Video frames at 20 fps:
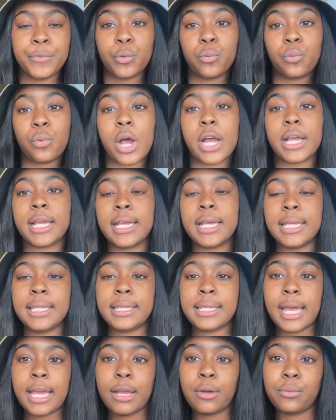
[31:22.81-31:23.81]
walk in
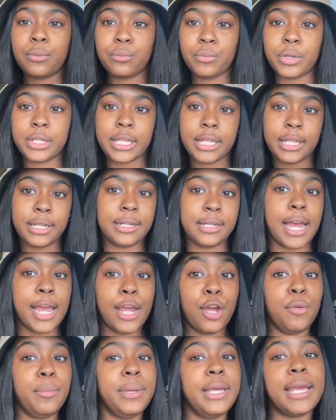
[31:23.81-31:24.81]
like without
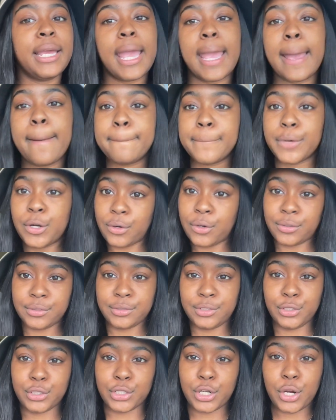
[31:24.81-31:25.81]
Naomi Campbell,
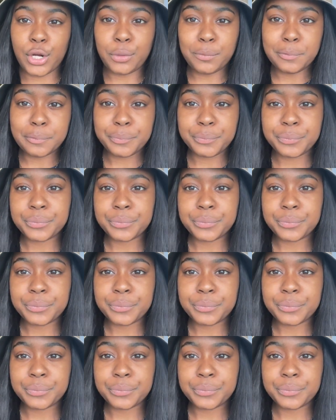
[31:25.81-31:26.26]
you know?